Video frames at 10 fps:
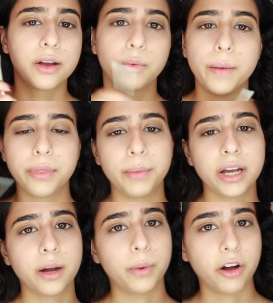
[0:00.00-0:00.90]
wipe the
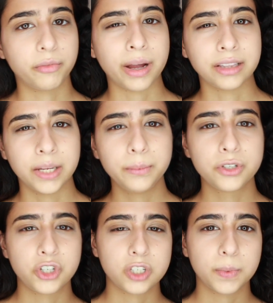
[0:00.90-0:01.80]
makeup off my
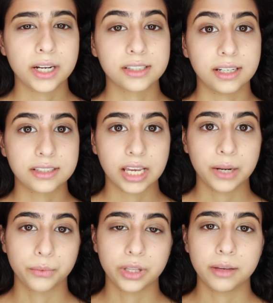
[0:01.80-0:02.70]
lips, just because that's going
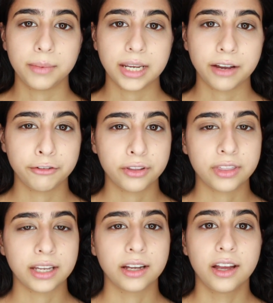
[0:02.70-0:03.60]
to really make
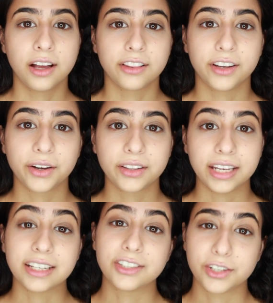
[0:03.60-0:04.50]
everything look
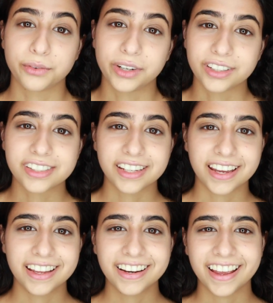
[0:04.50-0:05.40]
like it's your real skin,